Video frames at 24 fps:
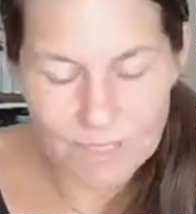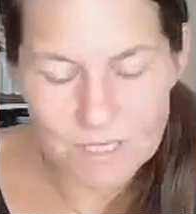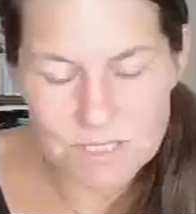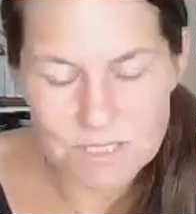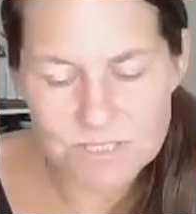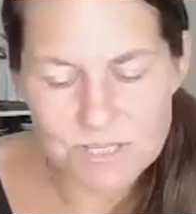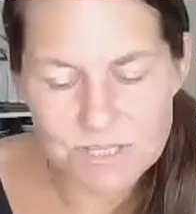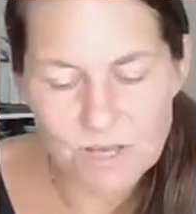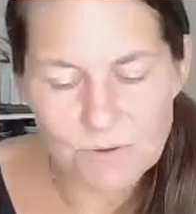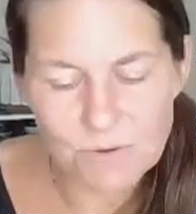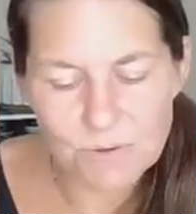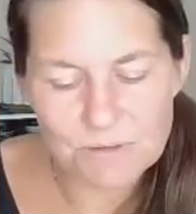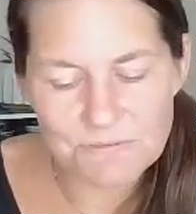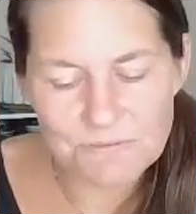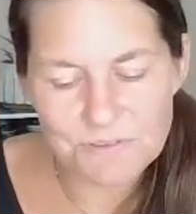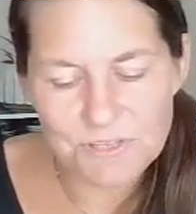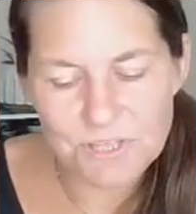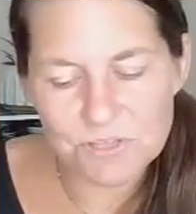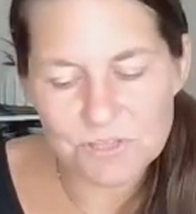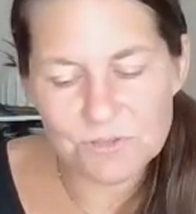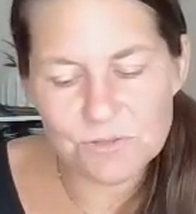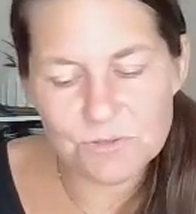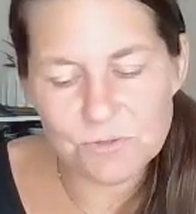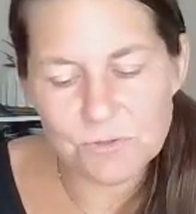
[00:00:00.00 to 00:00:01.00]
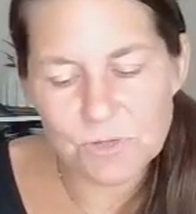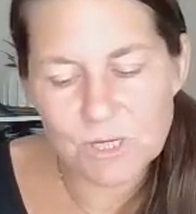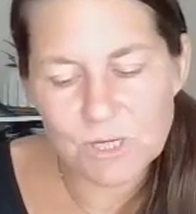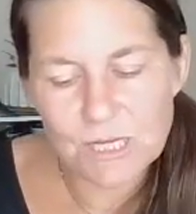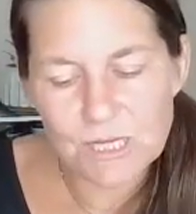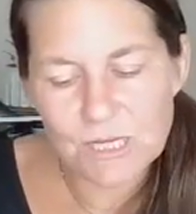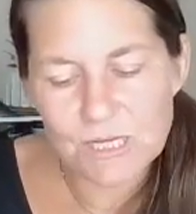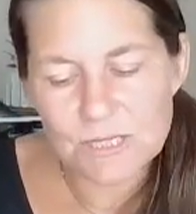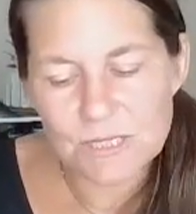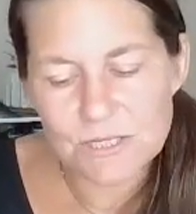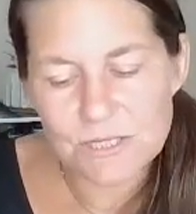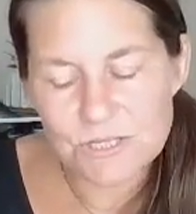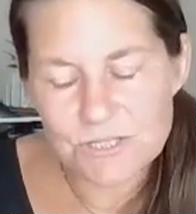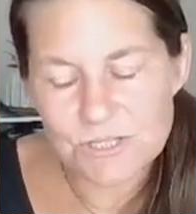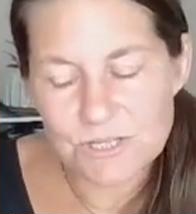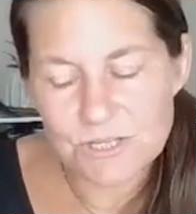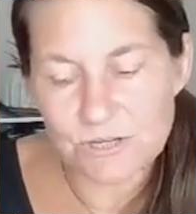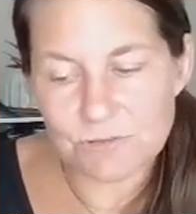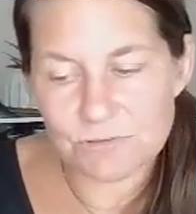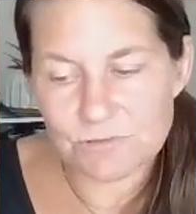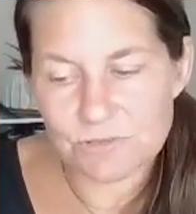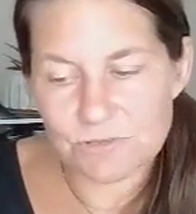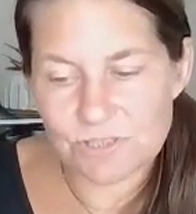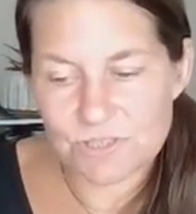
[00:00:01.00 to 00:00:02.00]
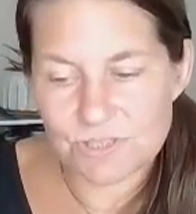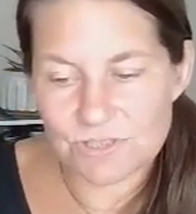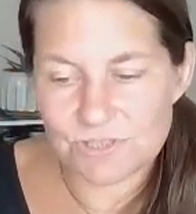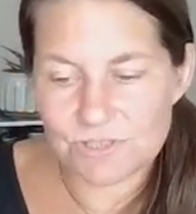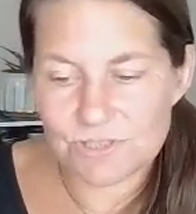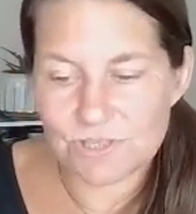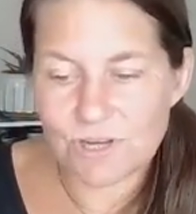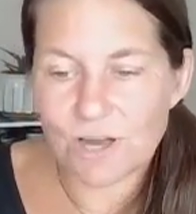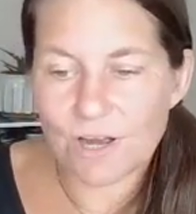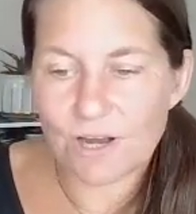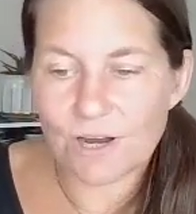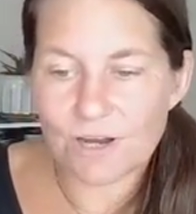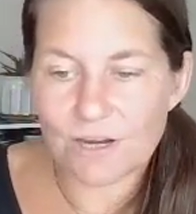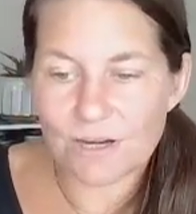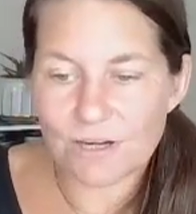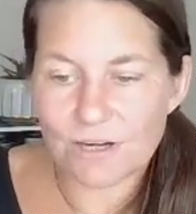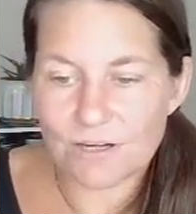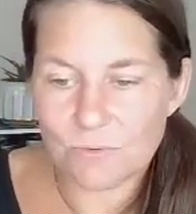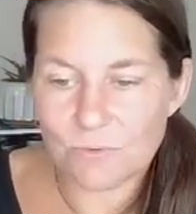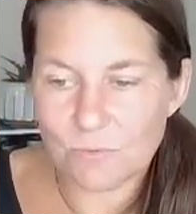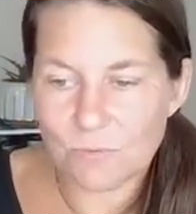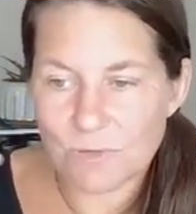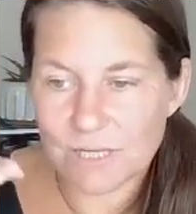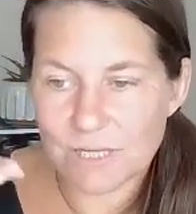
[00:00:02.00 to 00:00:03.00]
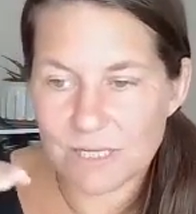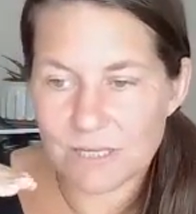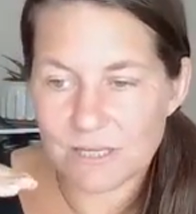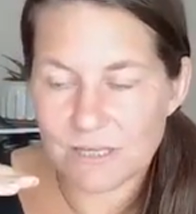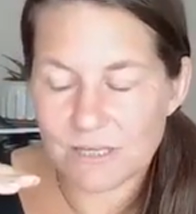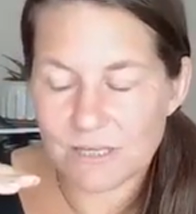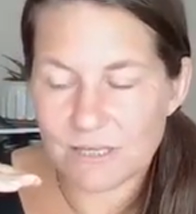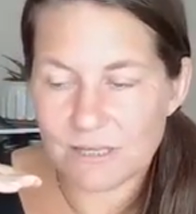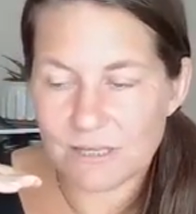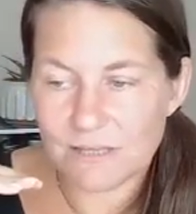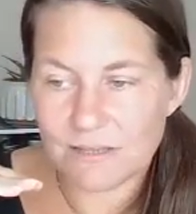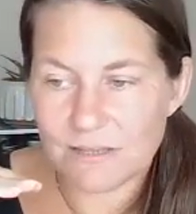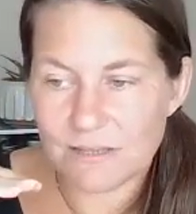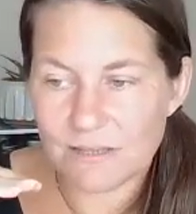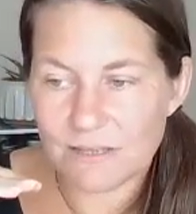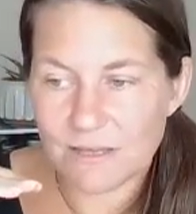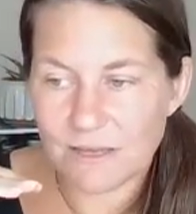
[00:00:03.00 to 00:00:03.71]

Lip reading: So if you don't start with